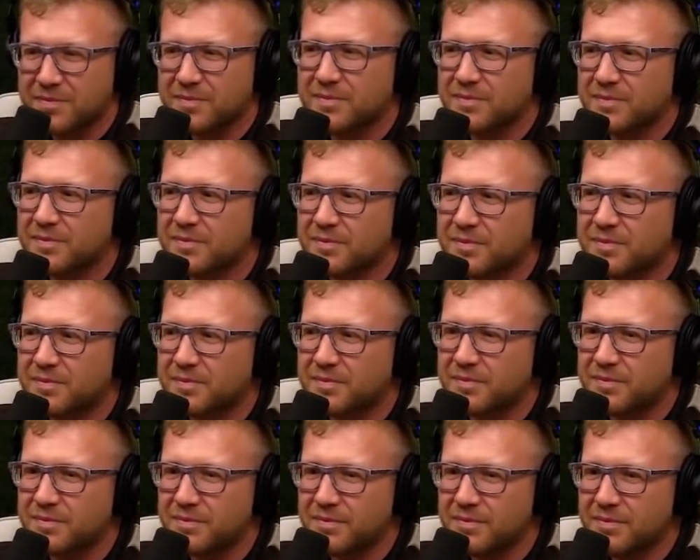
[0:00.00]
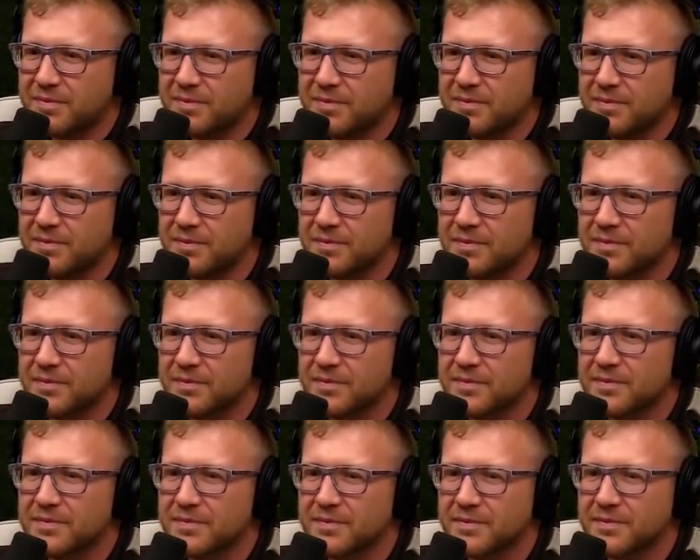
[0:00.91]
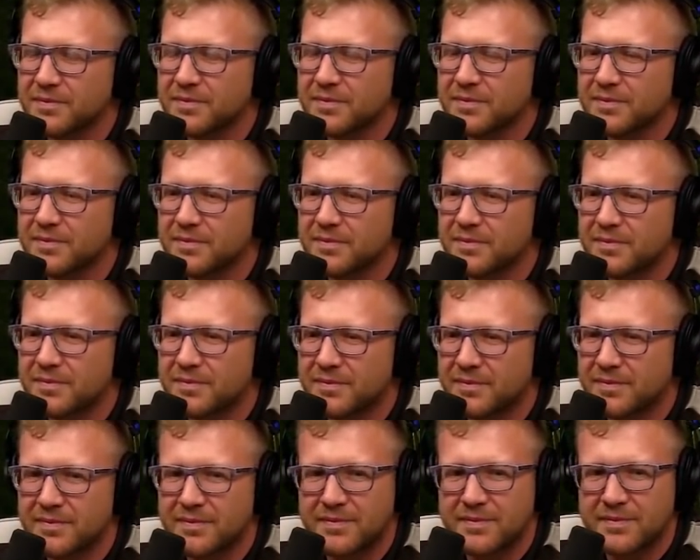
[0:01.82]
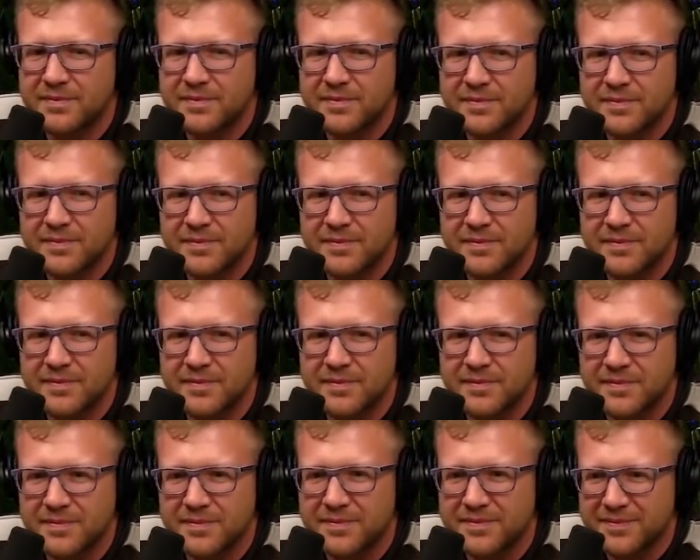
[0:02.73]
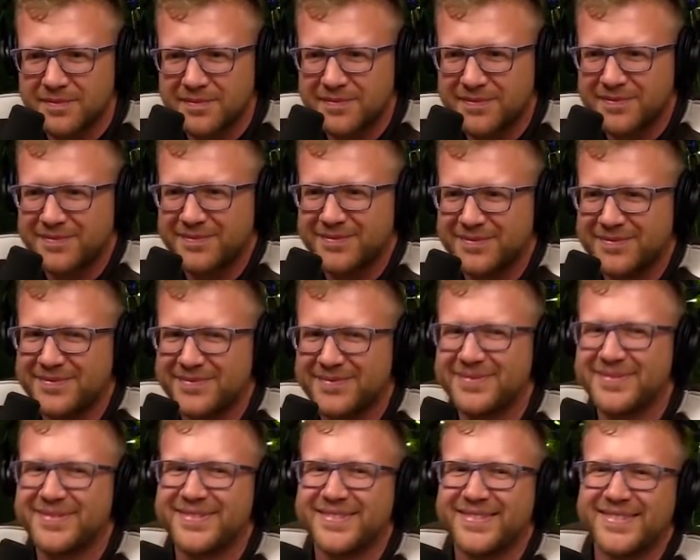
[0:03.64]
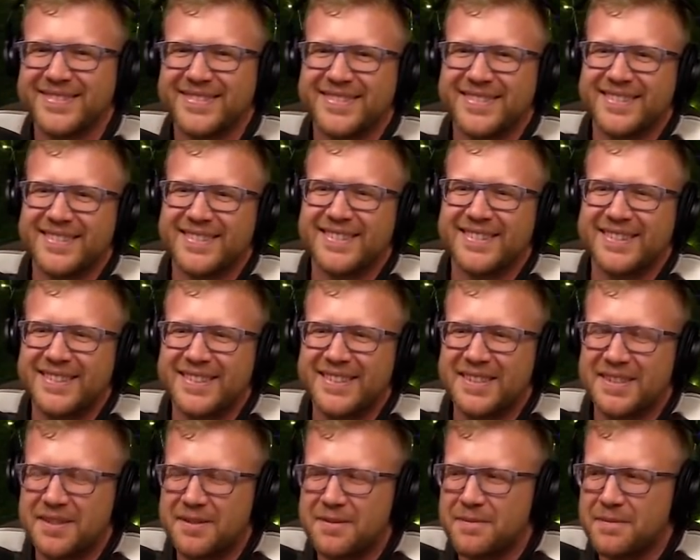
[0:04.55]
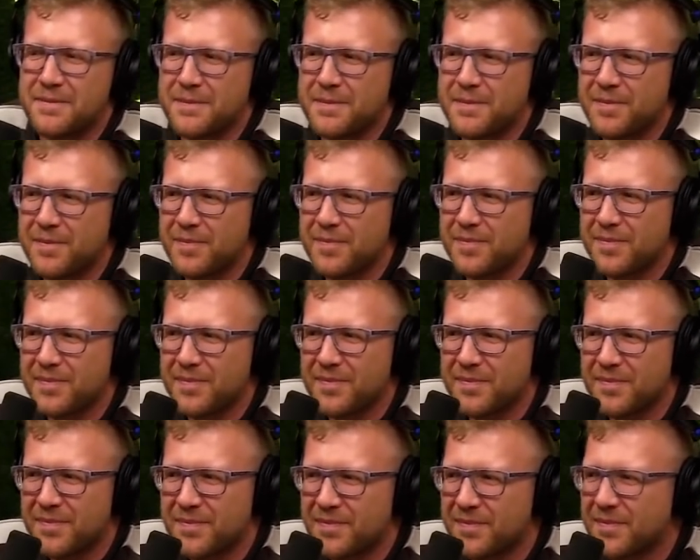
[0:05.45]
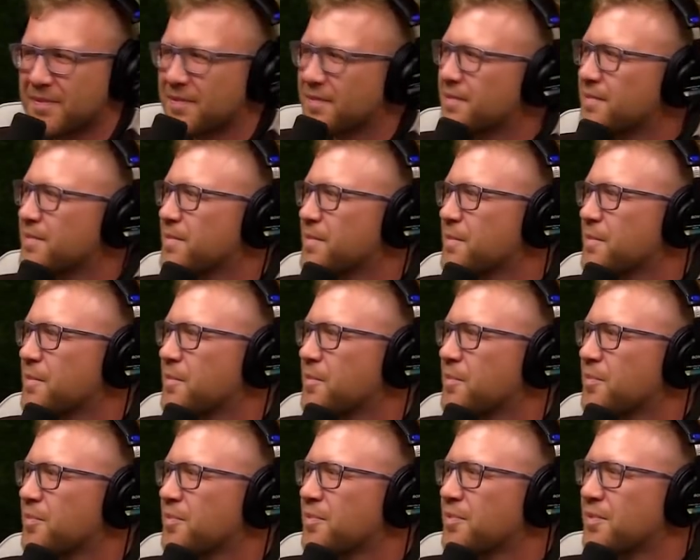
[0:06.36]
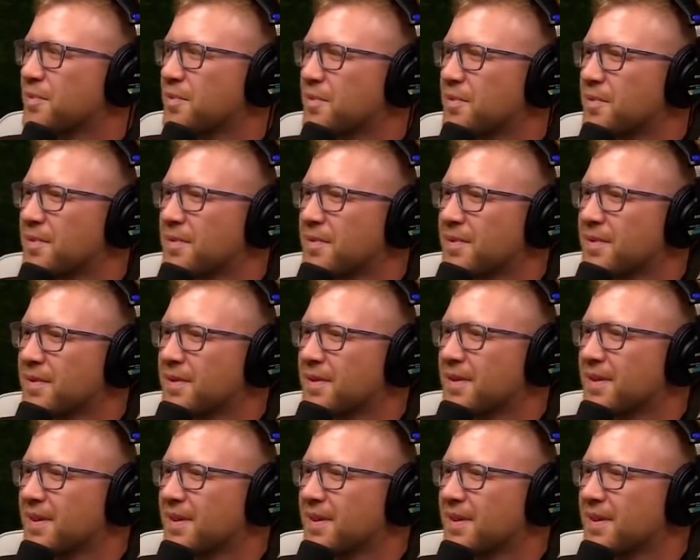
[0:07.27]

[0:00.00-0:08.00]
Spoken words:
(silent)